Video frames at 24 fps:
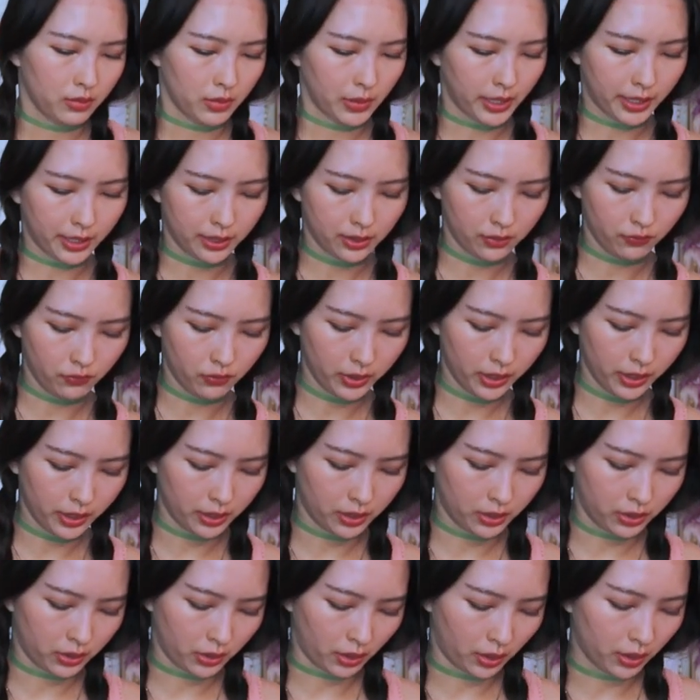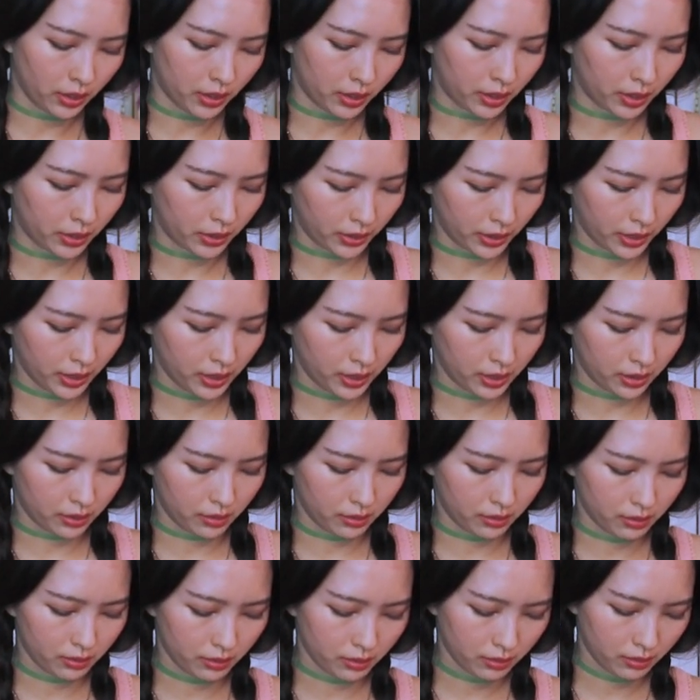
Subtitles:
like a really dark green.